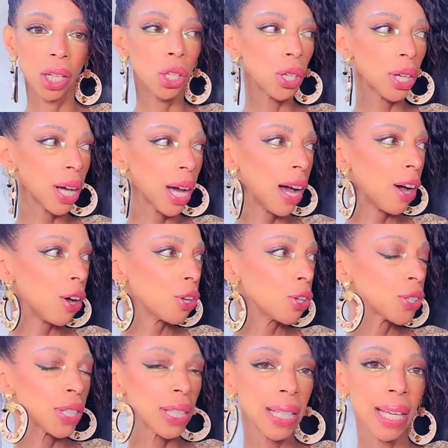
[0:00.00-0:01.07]
Look how
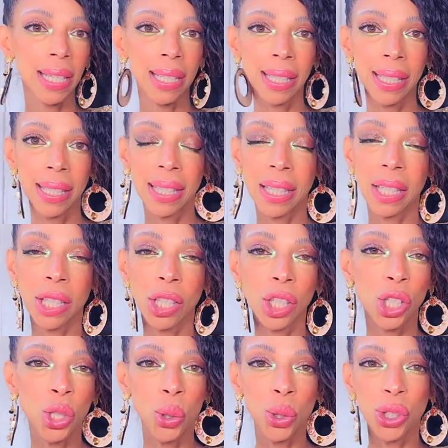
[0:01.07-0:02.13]
sexy this is,
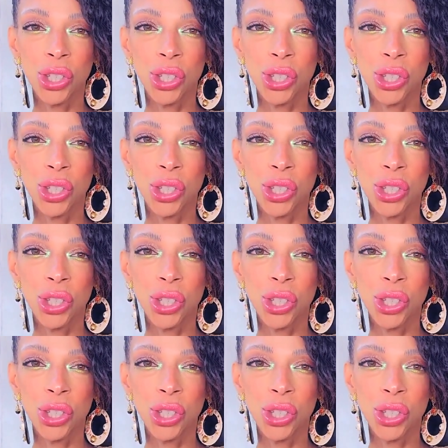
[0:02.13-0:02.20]
so